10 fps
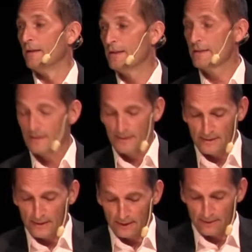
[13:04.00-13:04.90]
this is
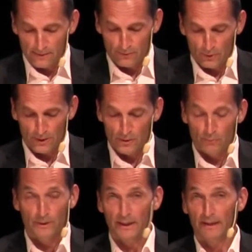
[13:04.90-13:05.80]
then the situation
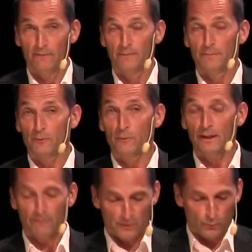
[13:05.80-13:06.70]
we have. But we
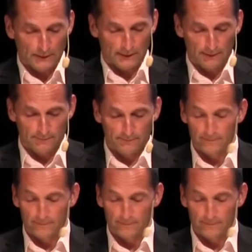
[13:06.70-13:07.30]
have as well